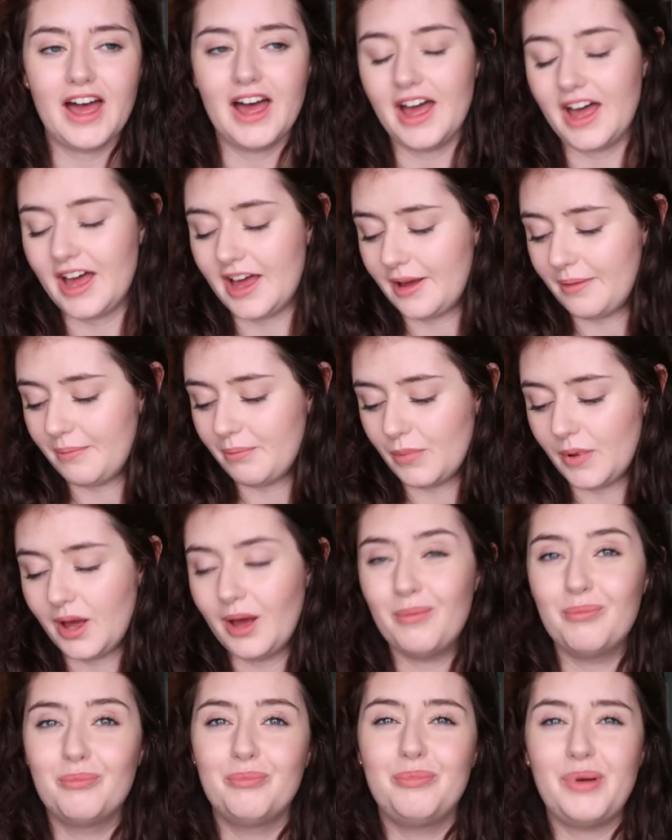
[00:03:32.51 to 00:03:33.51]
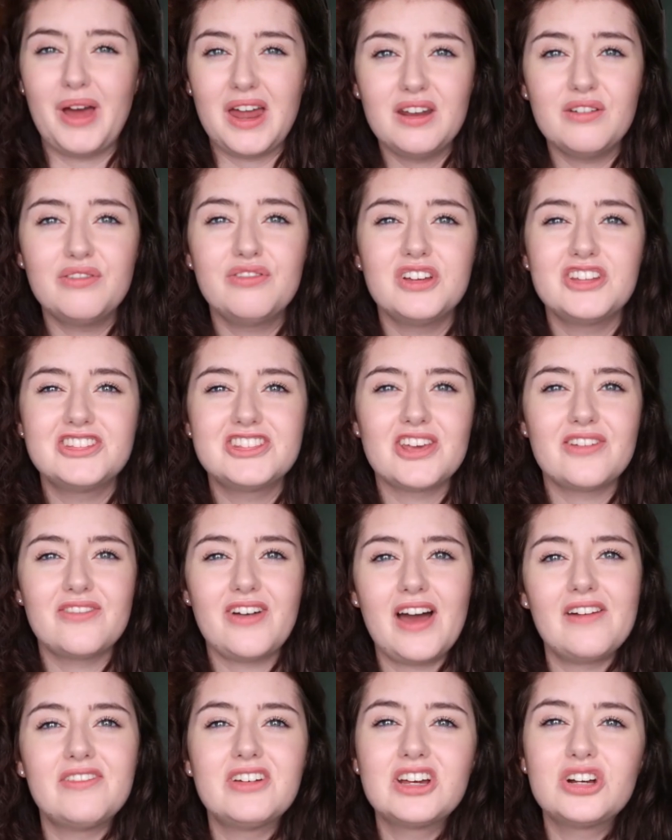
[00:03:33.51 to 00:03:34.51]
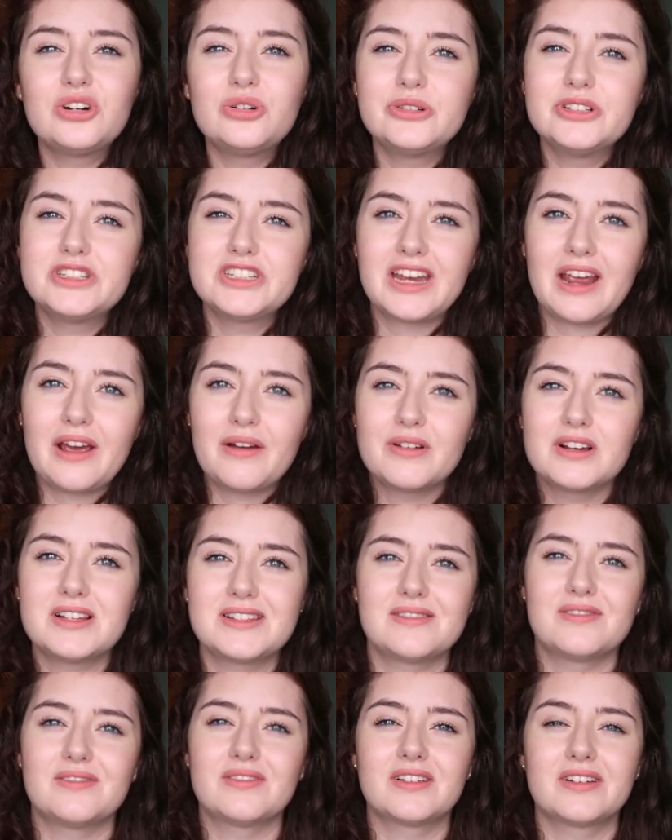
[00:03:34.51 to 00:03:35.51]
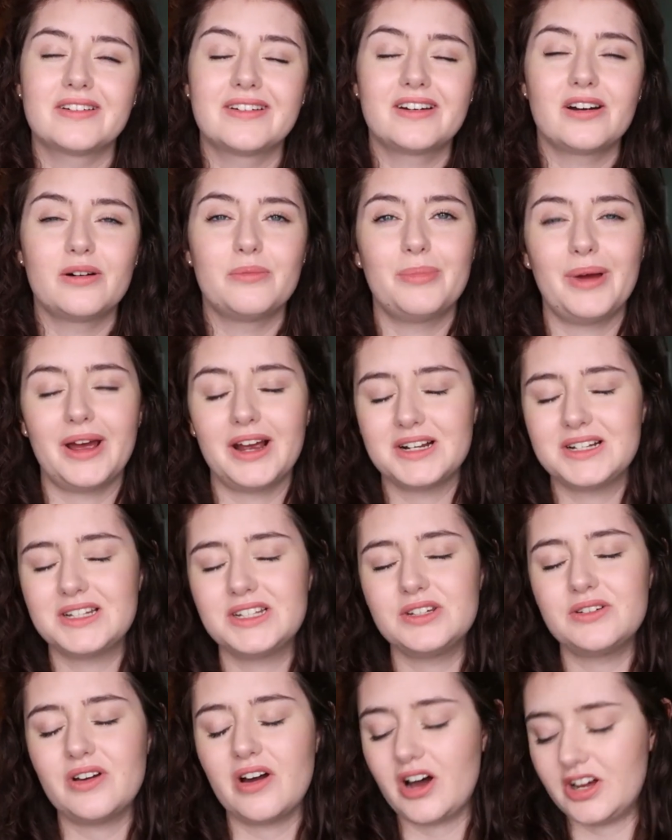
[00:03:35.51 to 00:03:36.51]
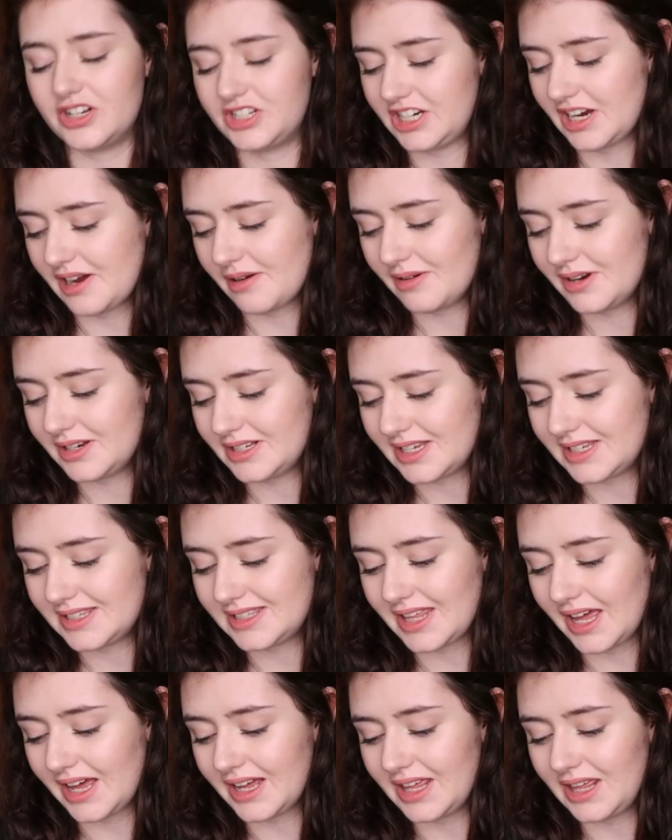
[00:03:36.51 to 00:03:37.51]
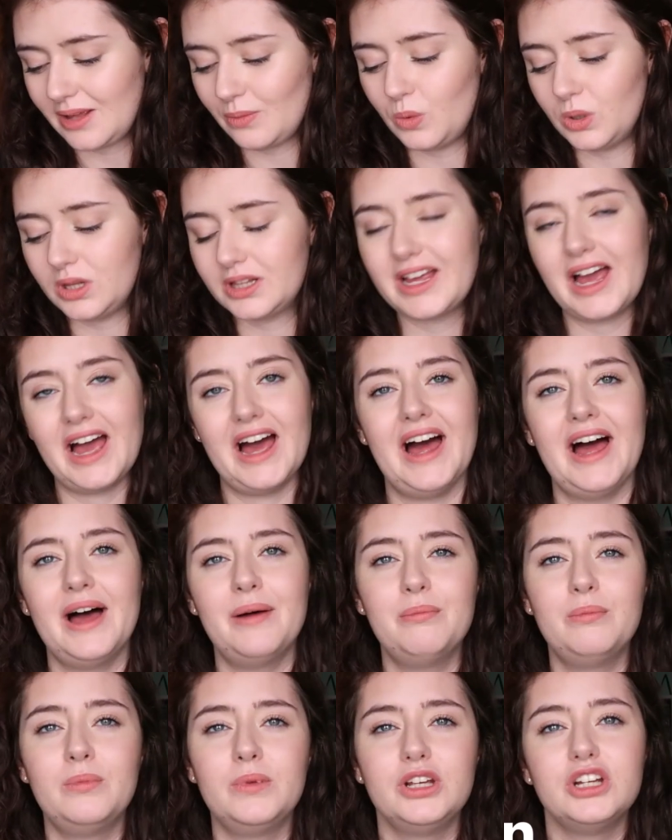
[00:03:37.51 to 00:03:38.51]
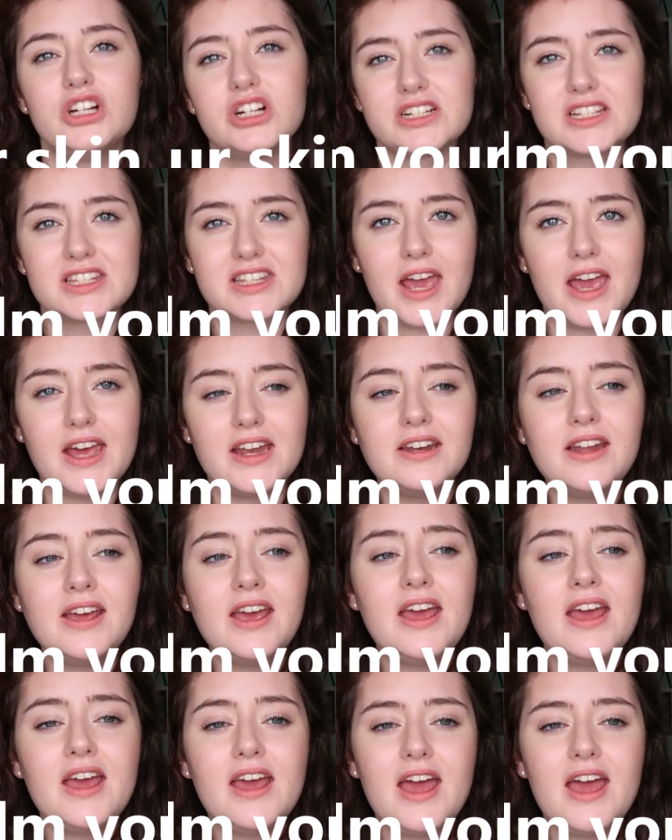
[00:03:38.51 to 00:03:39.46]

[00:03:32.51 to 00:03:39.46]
um, benefits of having cold showers compared to hot showers is that it will calm your skin.